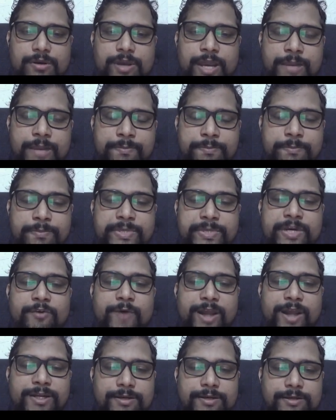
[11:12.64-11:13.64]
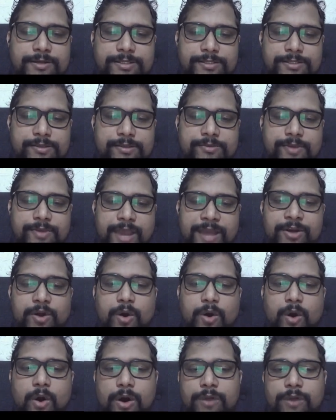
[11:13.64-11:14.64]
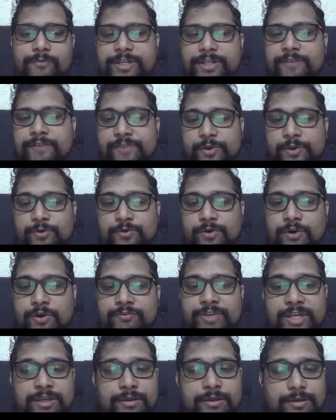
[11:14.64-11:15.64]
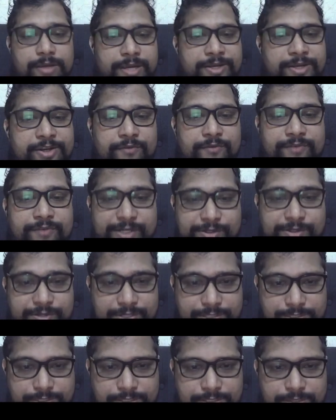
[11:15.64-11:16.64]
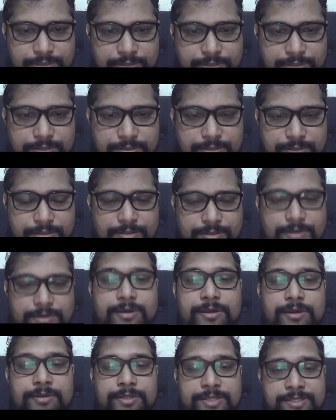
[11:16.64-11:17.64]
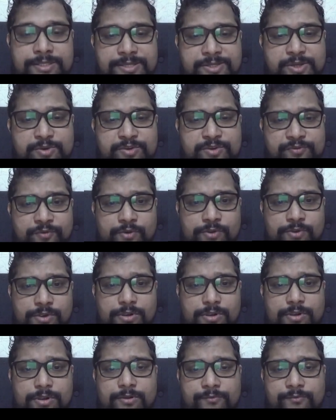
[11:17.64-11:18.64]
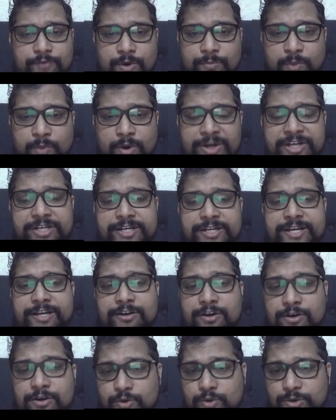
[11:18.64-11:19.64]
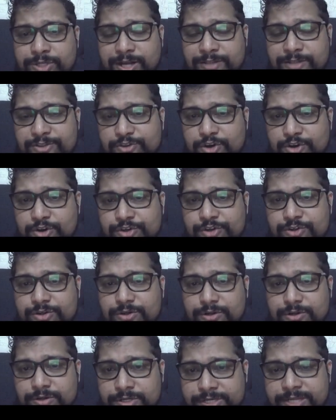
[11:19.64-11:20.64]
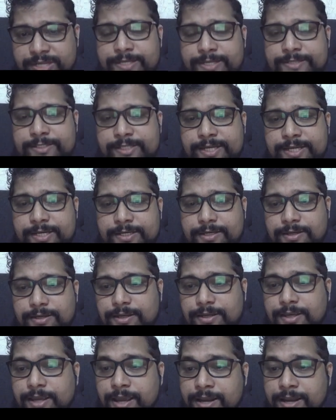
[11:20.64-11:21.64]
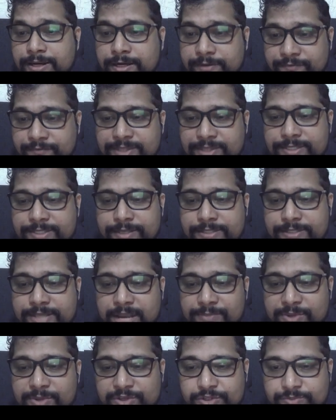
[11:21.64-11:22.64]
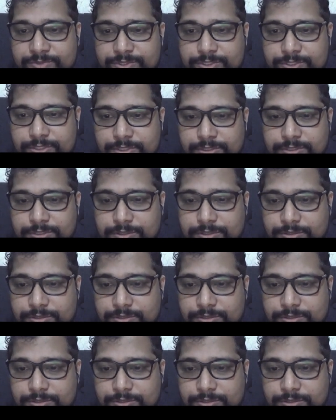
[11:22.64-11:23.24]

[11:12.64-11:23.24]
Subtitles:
and provide us an all-weather view of the area of interest. This is useful for monitoring road construction, real estate, and defense establishments.